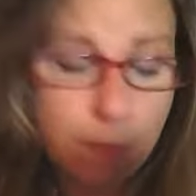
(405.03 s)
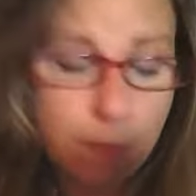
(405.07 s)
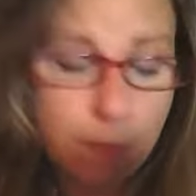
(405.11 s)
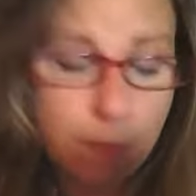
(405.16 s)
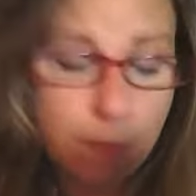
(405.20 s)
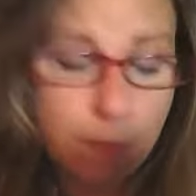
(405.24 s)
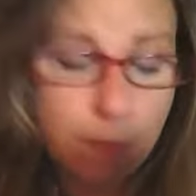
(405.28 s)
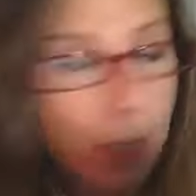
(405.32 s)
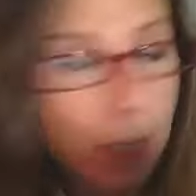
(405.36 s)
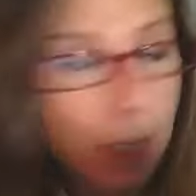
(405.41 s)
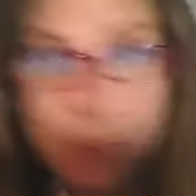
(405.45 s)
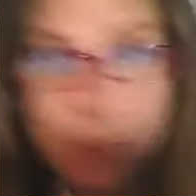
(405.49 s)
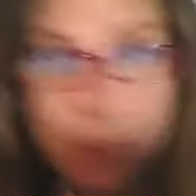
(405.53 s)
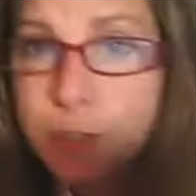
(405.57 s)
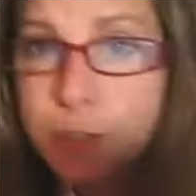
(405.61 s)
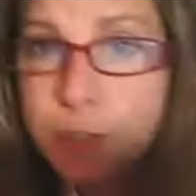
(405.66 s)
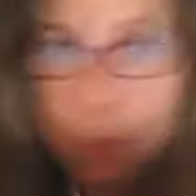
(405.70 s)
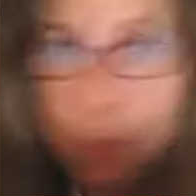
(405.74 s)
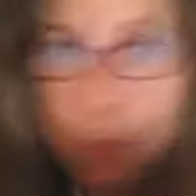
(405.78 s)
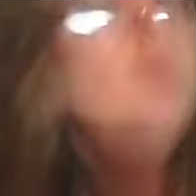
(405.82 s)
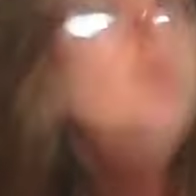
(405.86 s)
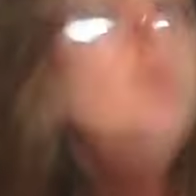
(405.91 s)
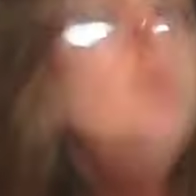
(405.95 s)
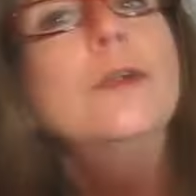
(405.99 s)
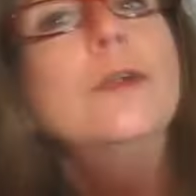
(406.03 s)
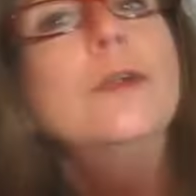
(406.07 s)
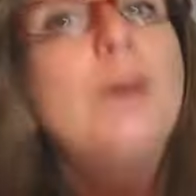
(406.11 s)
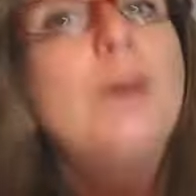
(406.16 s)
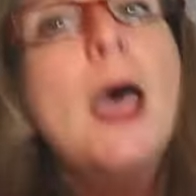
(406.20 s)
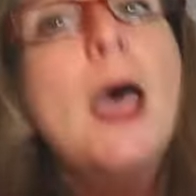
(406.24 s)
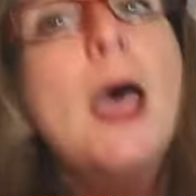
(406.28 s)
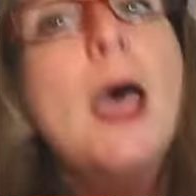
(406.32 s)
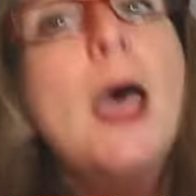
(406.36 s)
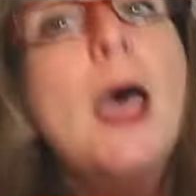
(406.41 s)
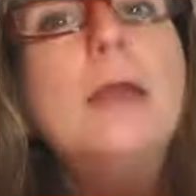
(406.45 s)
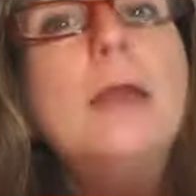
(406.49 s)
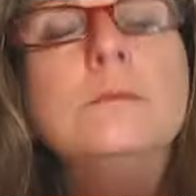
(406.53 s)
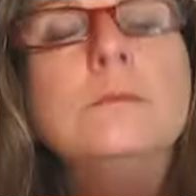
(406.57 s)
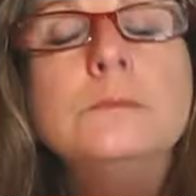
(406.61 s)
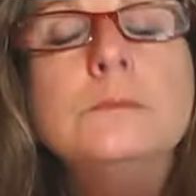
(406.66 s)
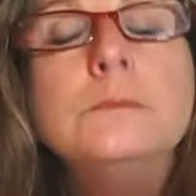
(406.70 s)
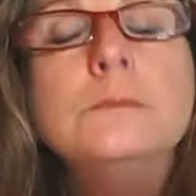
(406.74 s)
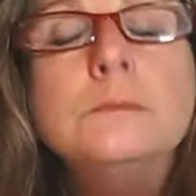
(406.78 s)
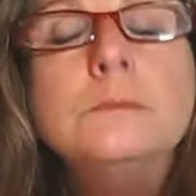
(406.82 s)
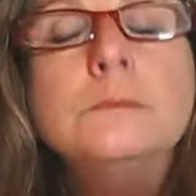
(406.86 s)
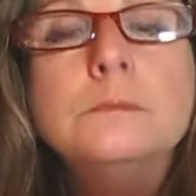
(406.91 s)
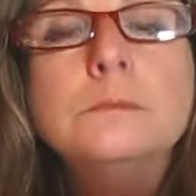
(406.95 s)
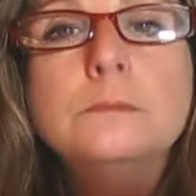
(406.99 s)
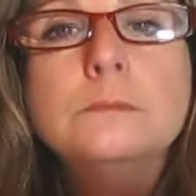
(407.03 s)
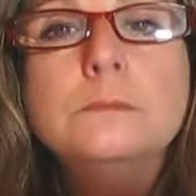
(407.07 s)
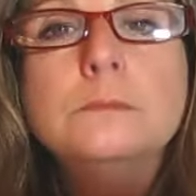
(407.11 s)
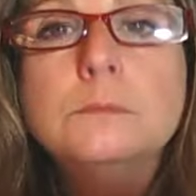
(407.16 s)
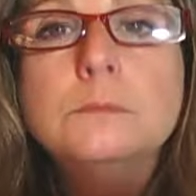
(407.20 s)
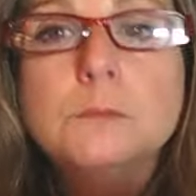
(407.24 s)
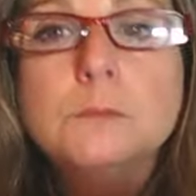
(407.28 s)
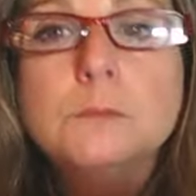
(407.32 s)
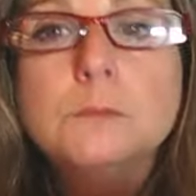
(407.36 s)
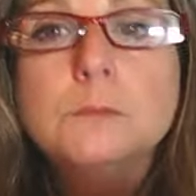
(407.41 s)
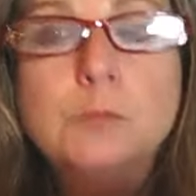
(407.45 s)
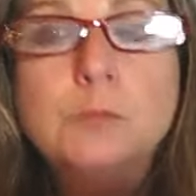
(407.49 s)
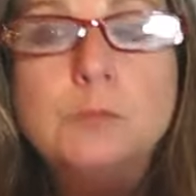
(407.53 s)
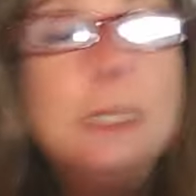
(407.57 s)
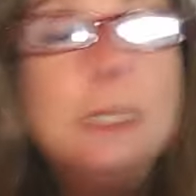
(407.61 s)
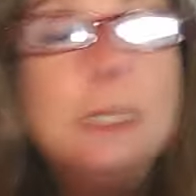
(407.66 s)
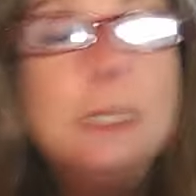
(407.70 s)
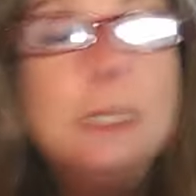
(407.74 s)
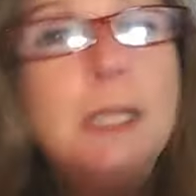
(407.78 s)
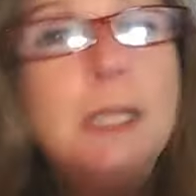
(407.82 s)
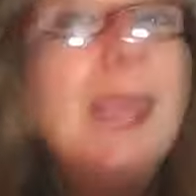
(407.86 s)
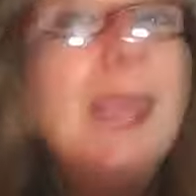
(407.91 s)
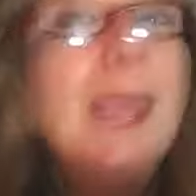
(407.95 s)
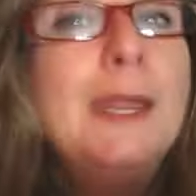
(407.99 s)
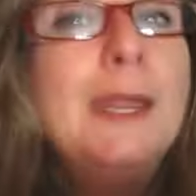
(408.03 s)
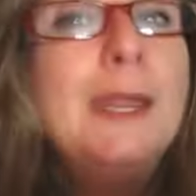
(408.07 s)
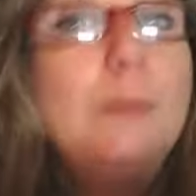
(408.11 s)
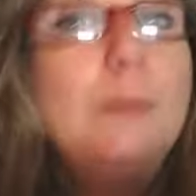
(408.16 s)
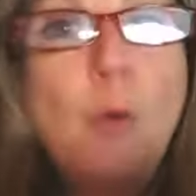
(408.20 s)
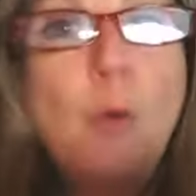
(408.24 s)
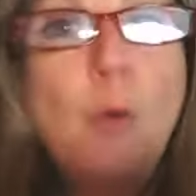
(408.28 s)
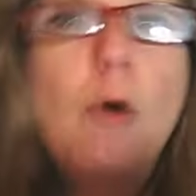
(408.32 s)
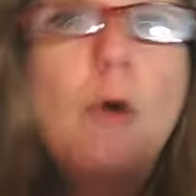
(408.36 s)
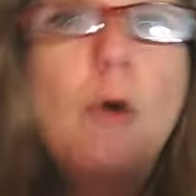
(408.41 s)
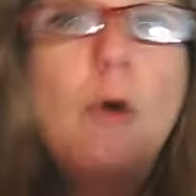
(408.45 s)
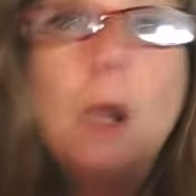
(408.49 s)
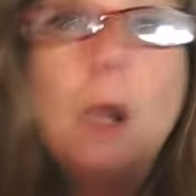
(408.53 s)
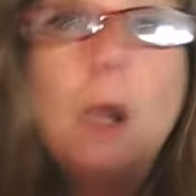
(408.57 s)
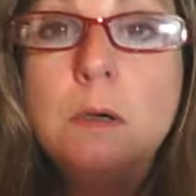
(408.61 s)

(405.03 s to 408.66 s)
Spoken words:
underscore that really anymore.